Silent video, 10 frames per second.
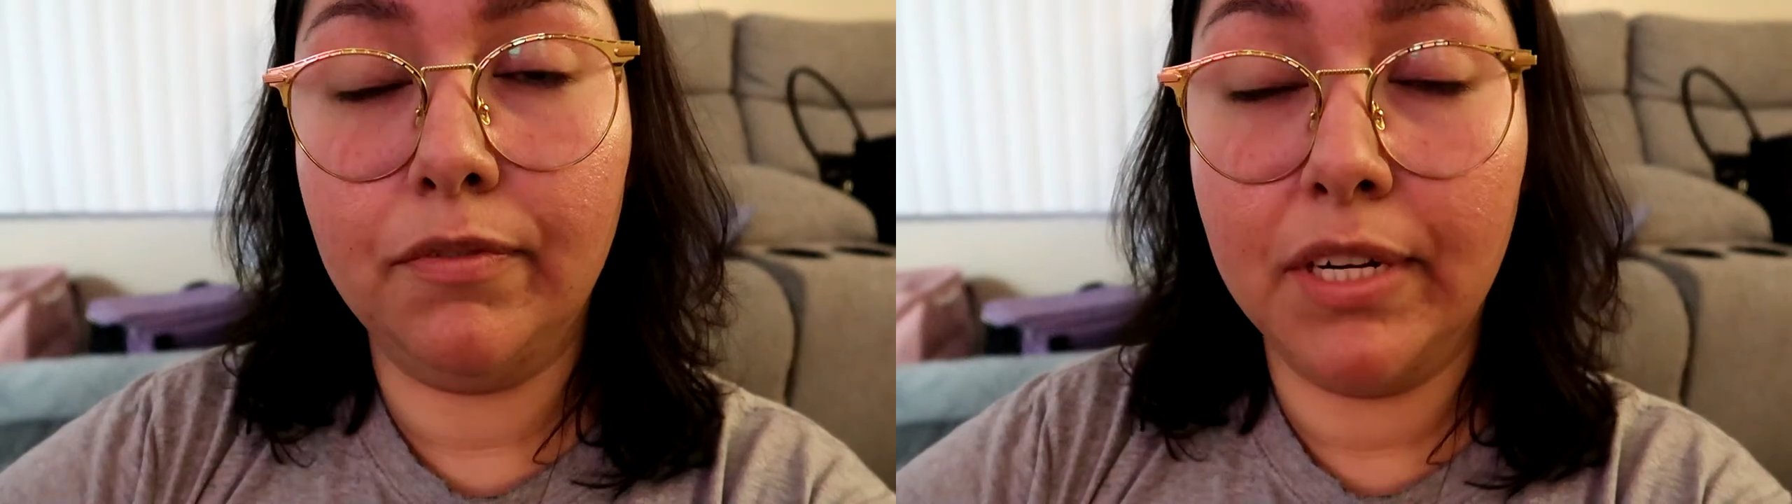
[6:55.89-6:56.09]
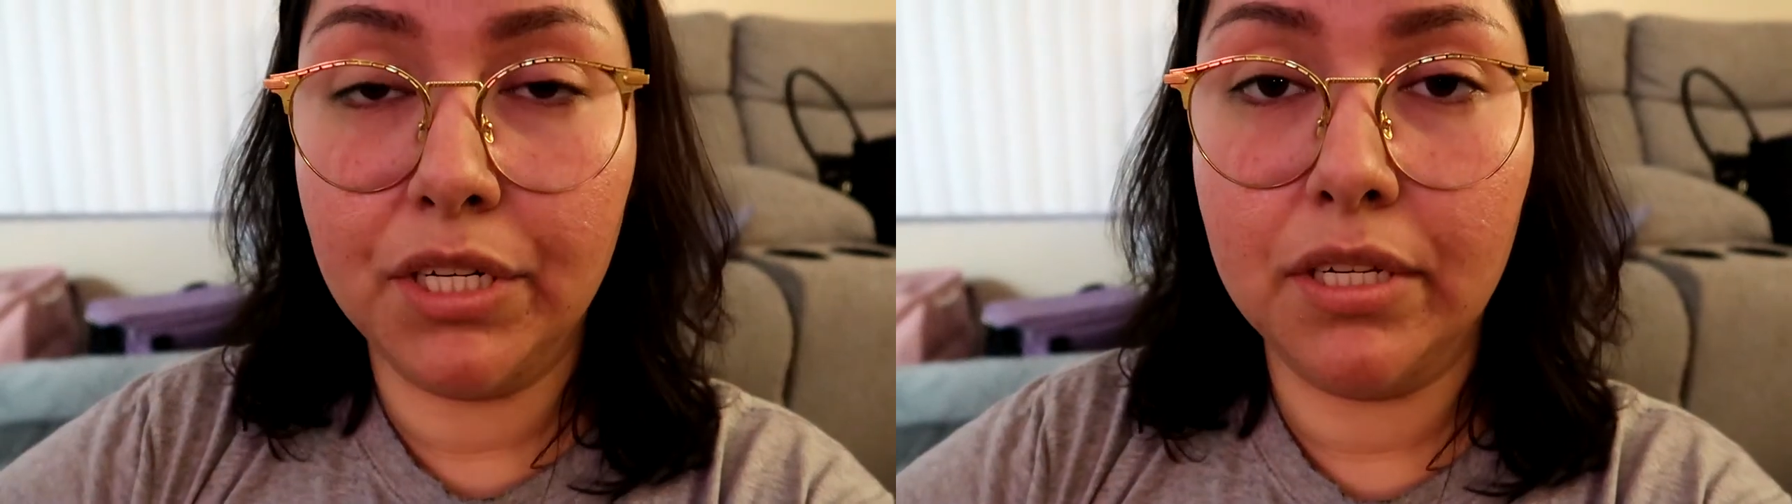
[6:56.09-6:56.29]

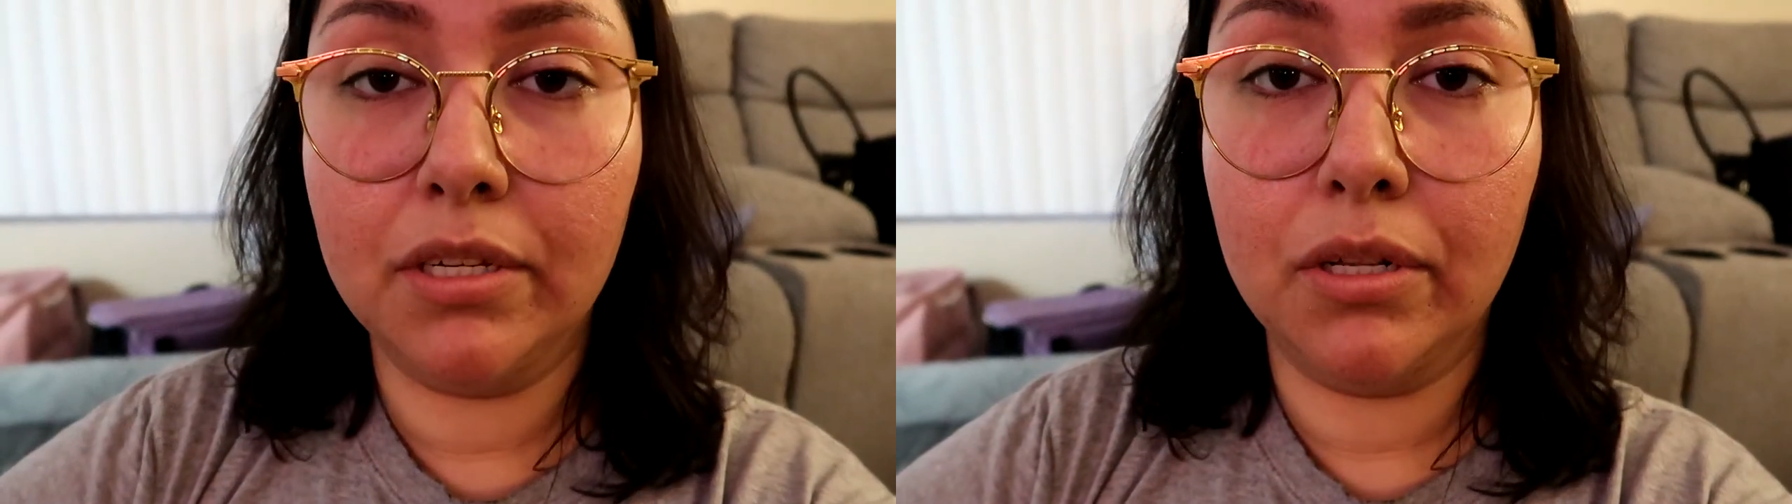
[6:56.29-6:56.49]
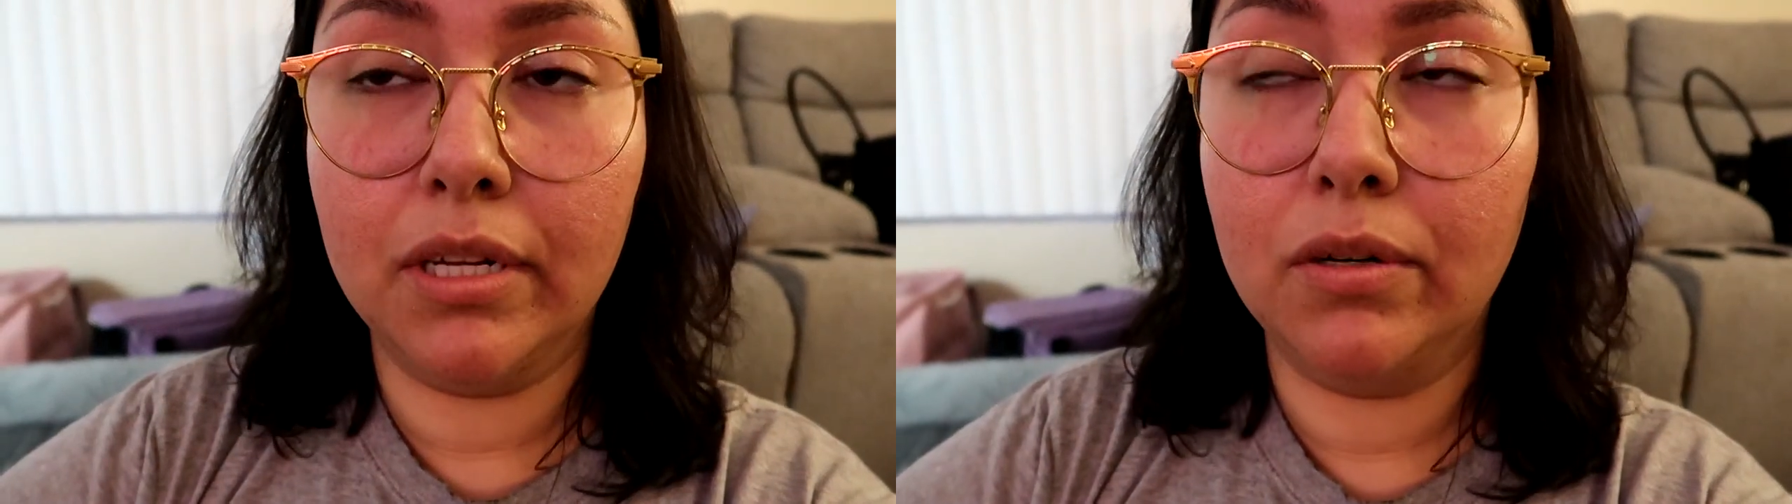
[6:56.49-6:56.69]

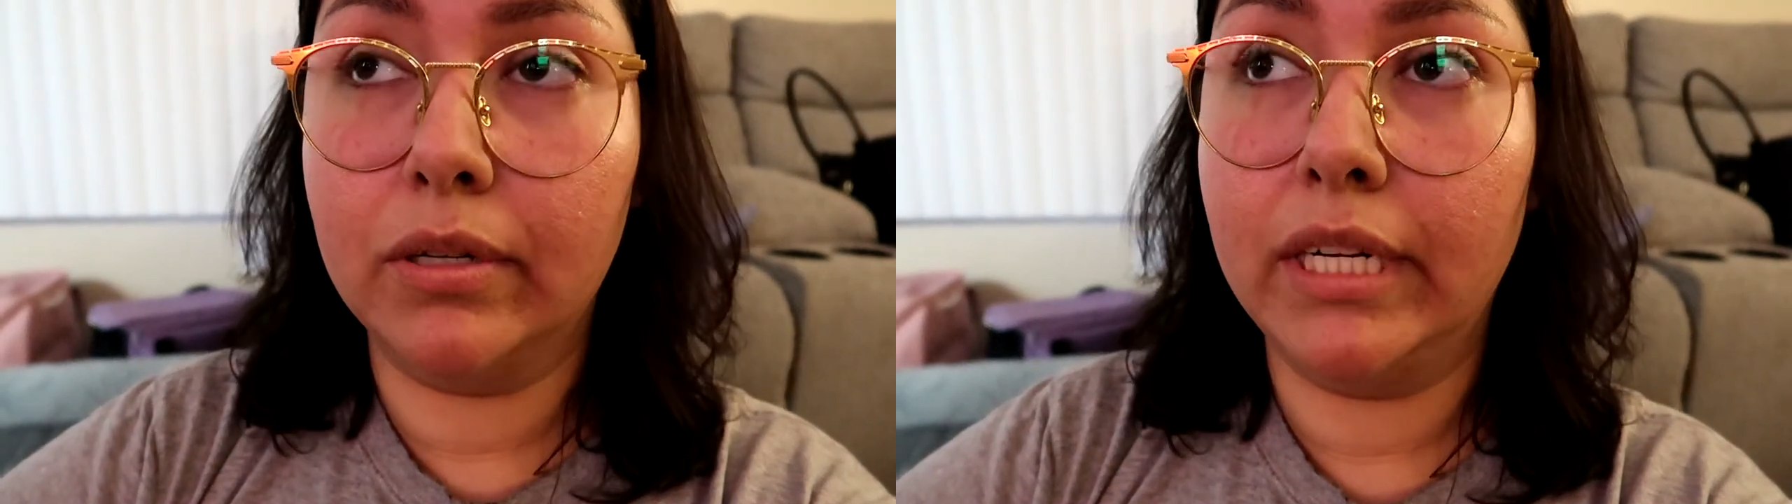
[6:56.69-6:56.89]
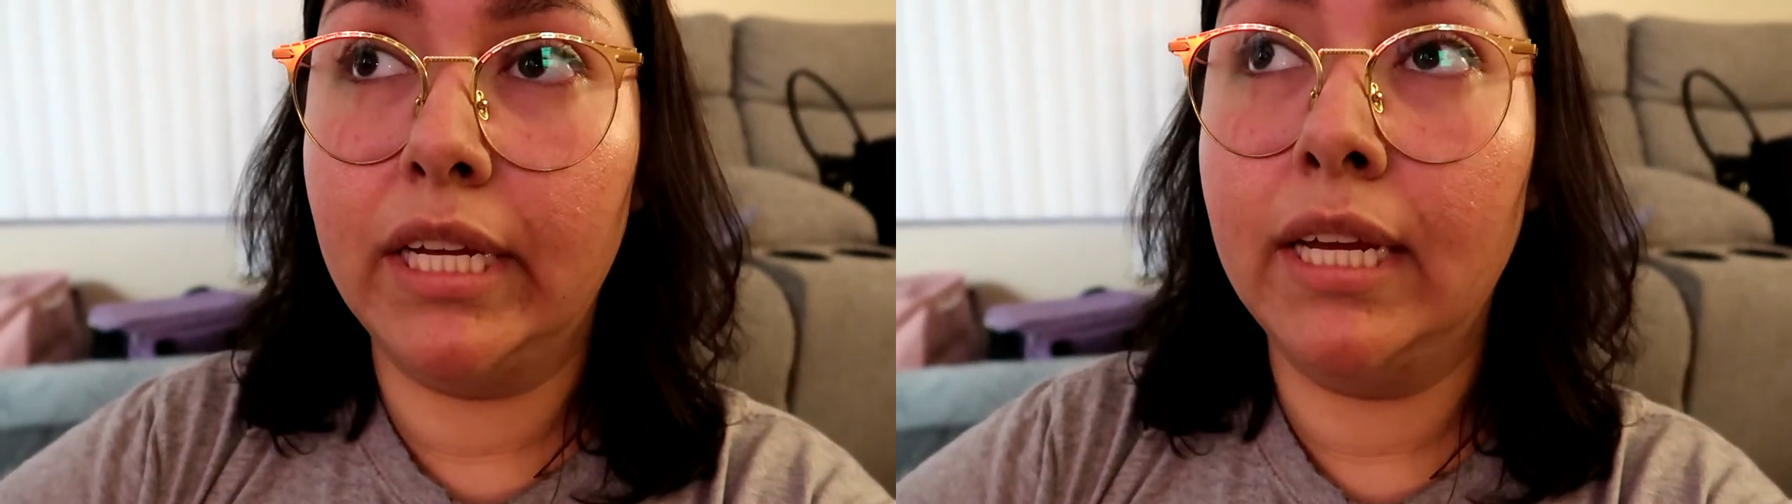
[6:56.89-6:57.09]
finishes her little
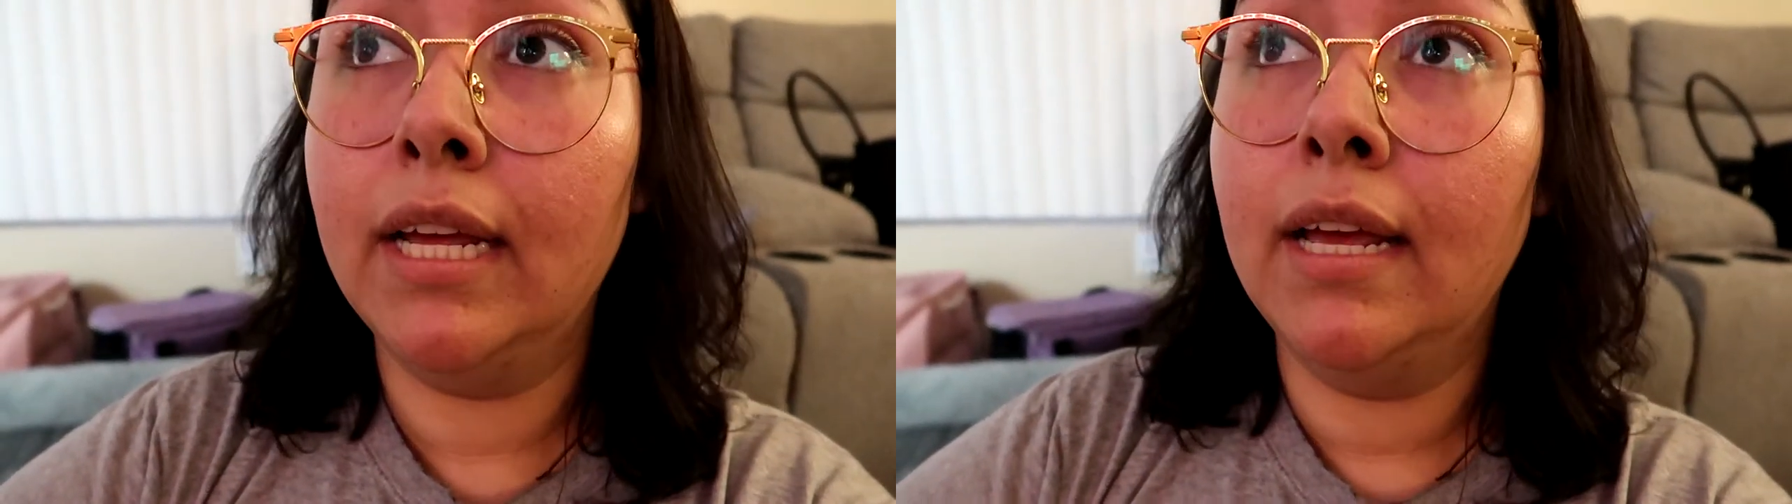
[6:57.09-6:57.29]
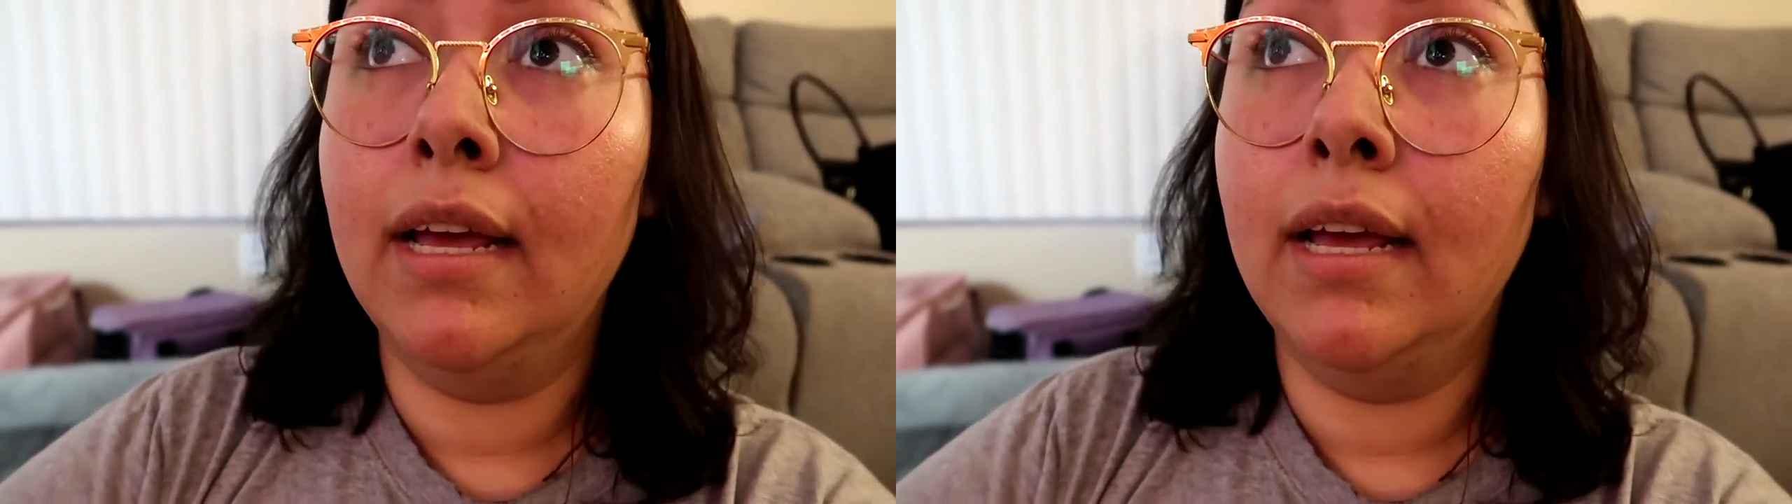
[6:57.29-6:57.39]
greenie